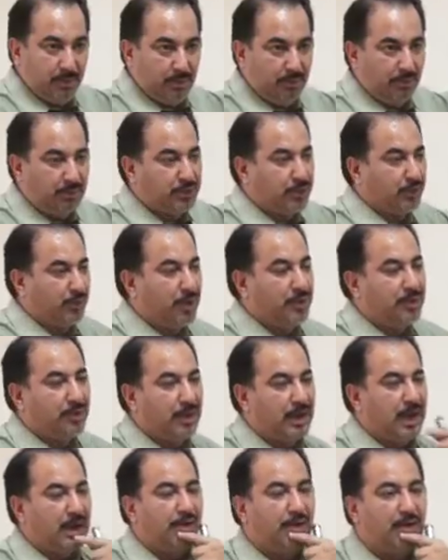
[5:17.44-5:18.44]
which you want
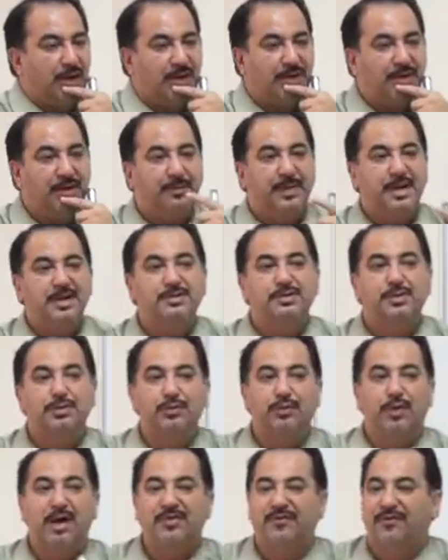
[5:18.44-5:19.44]
to calculate depends
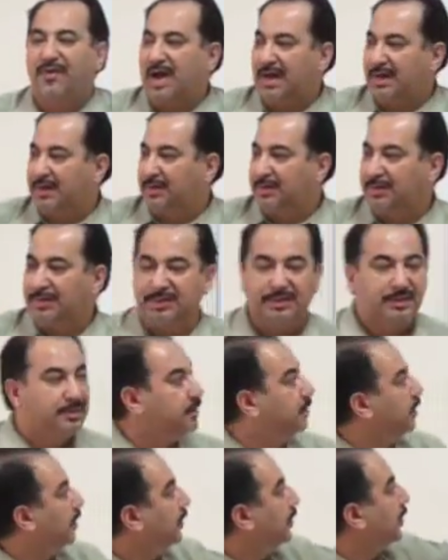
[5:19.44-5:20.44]
on what factors
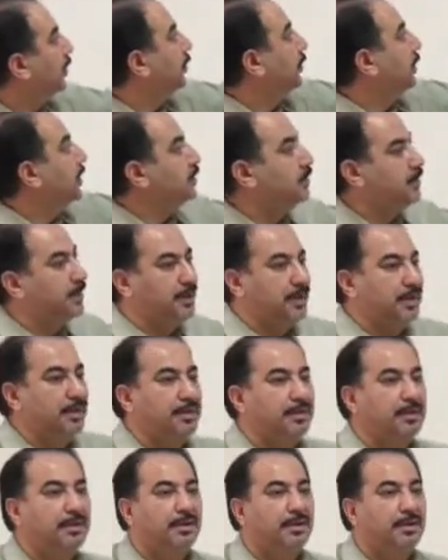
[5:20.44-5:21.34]
in the equation here?